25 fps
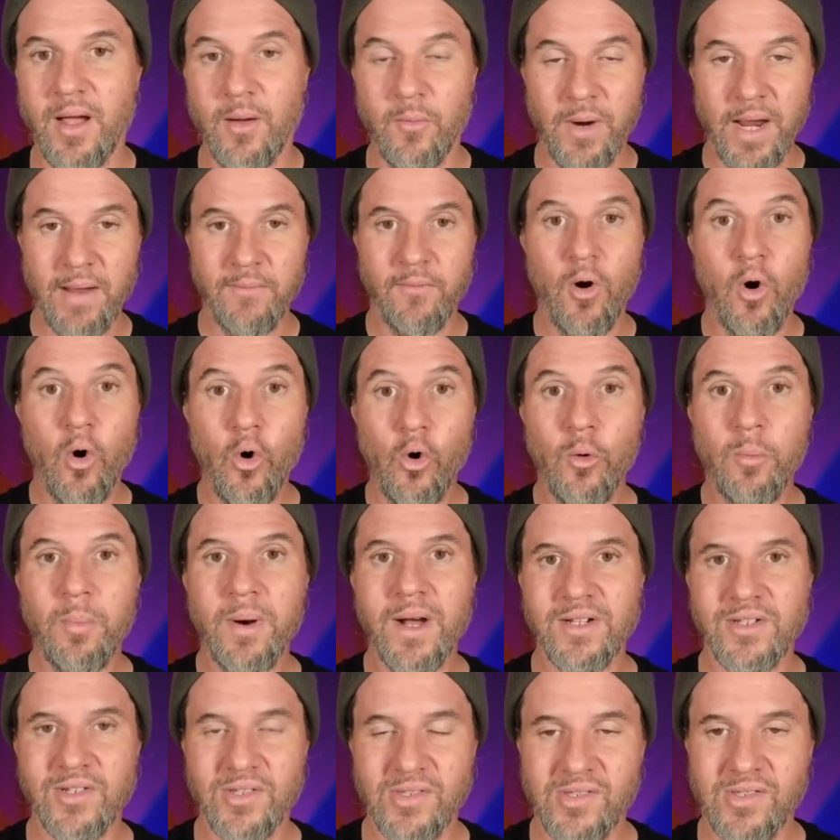We have a whole
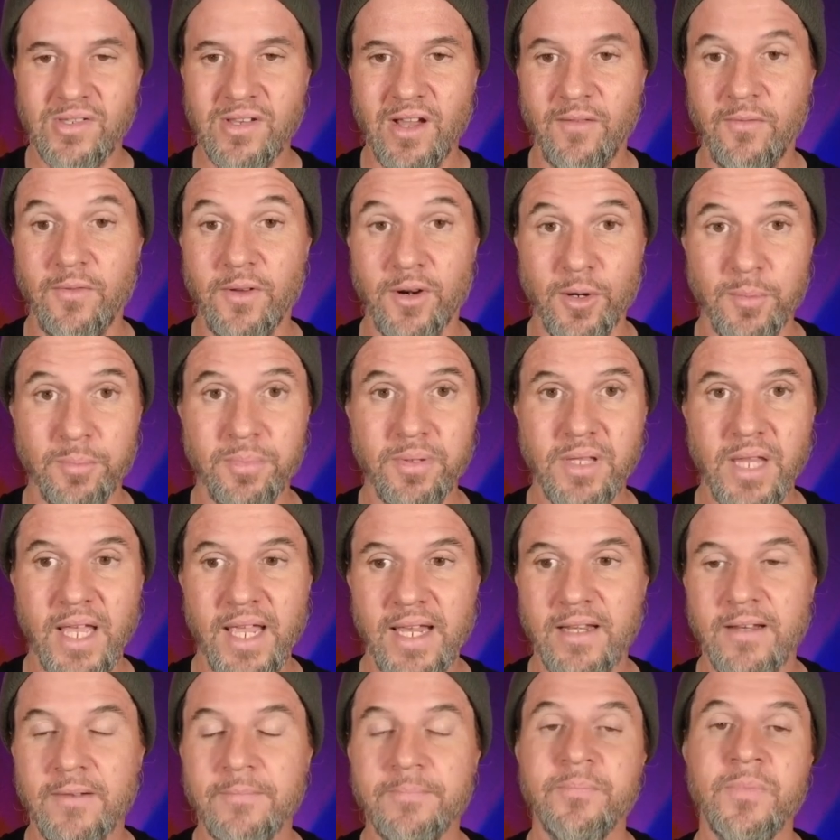bunch of stuff on our
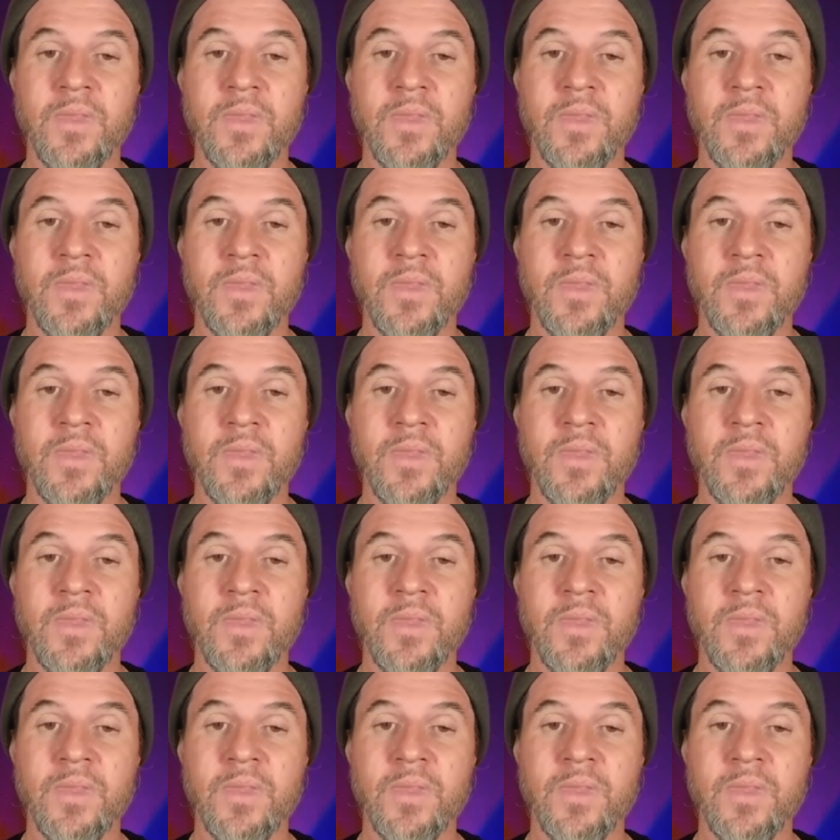plate.